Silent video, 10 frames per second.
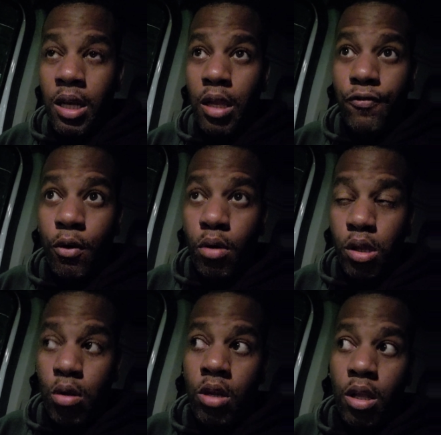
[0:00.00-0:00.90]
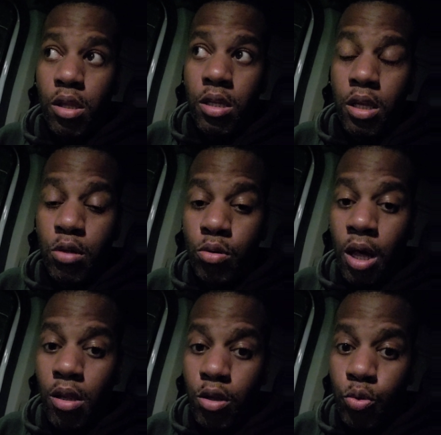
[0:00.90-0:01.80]
Let's focus on us in this
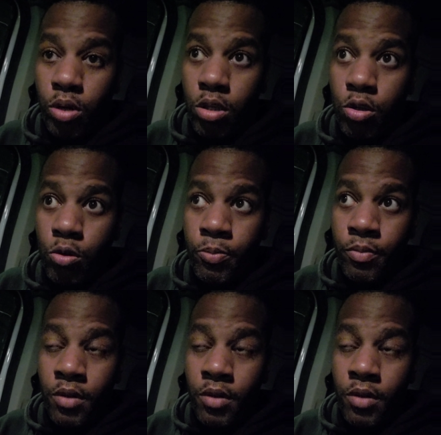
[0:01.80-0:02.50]
2022.